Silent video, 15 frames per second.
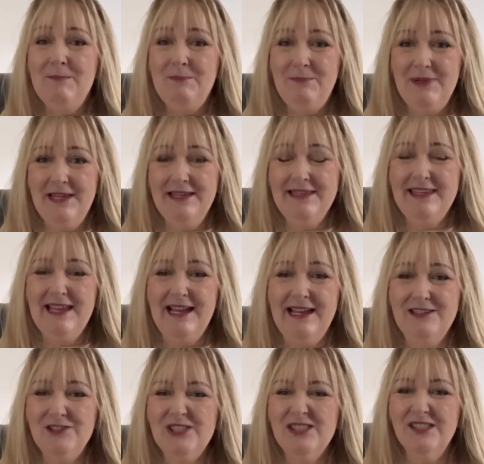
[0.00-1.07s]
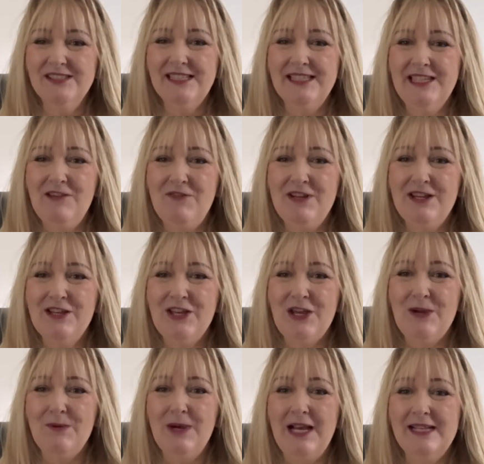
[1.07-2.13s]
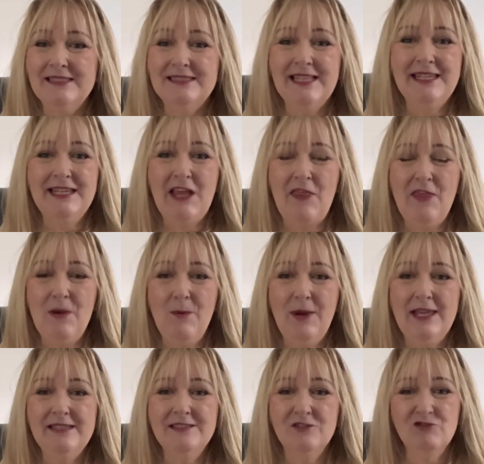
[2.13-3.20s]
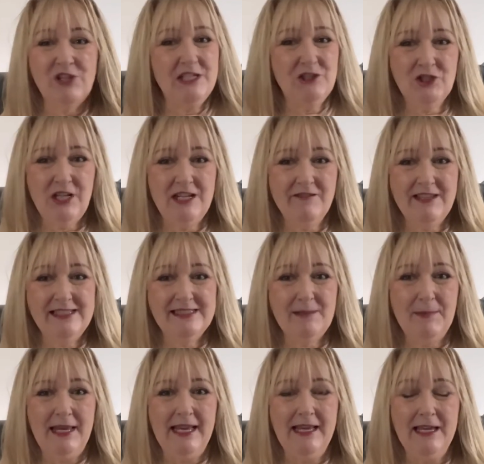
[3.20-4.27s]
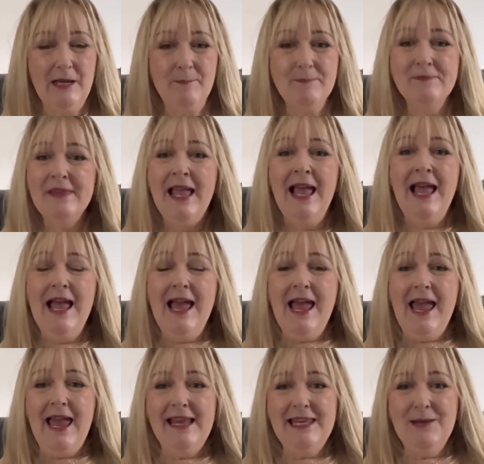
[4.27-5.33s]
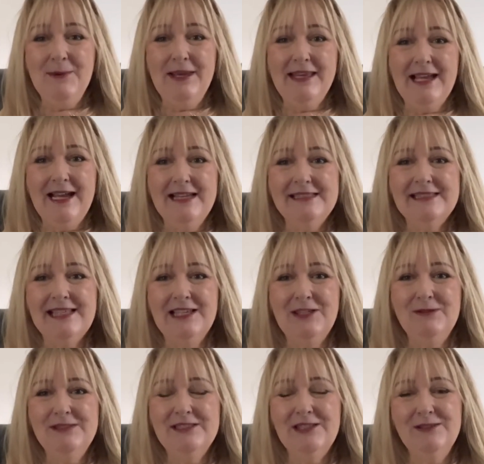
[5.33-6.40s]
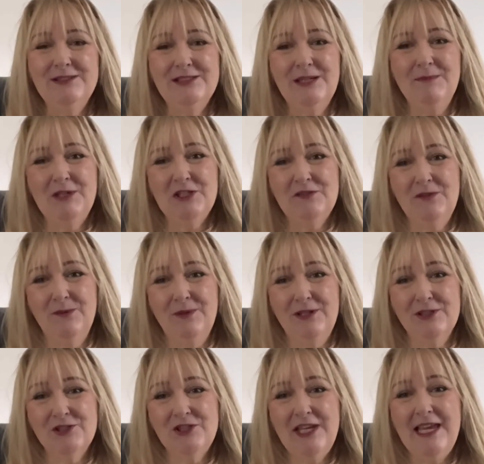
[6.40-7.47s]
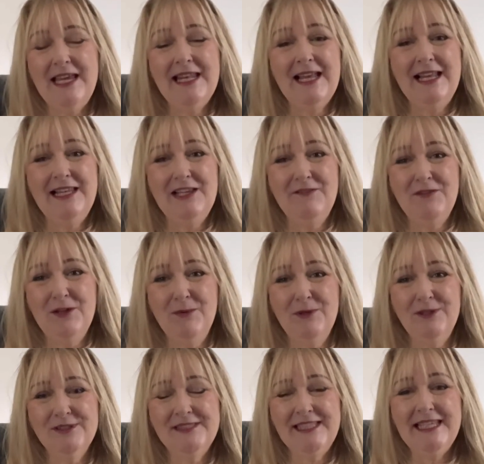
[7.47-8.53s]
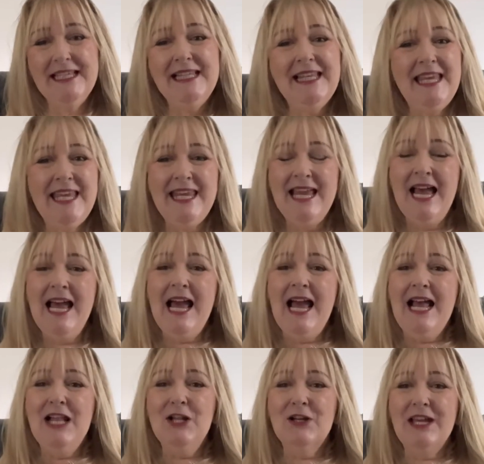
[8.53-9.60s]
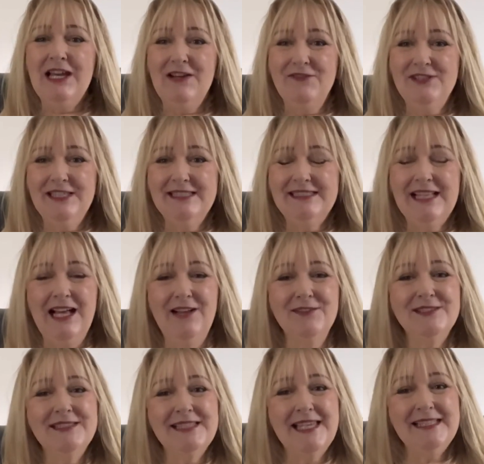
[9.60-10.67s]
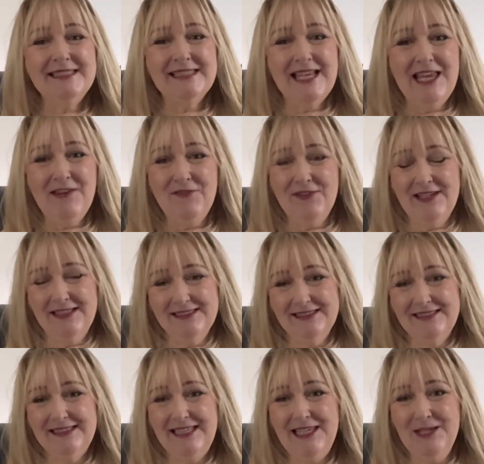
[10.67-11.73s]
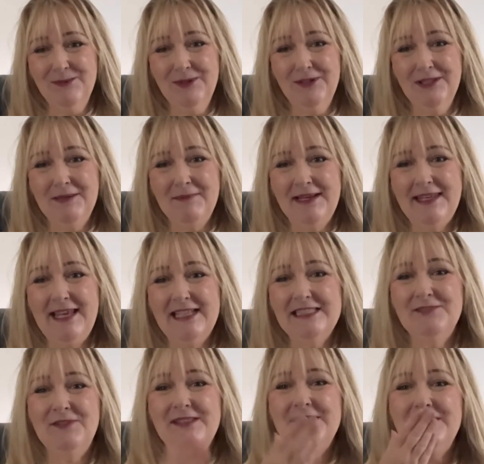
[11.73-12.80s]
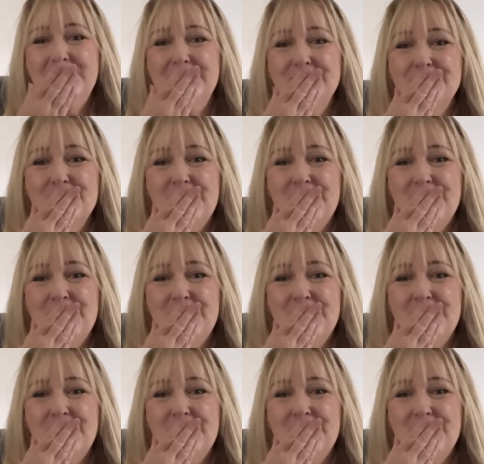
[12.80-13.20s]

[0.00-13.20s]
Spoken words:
But yeah, I just thought I'd give it a go as another way to try and generate some income. Anyway, guys, thank you so much for watching. I love you all dearly. Look after yourselves. Stay safe, and I'll see you all in my next video.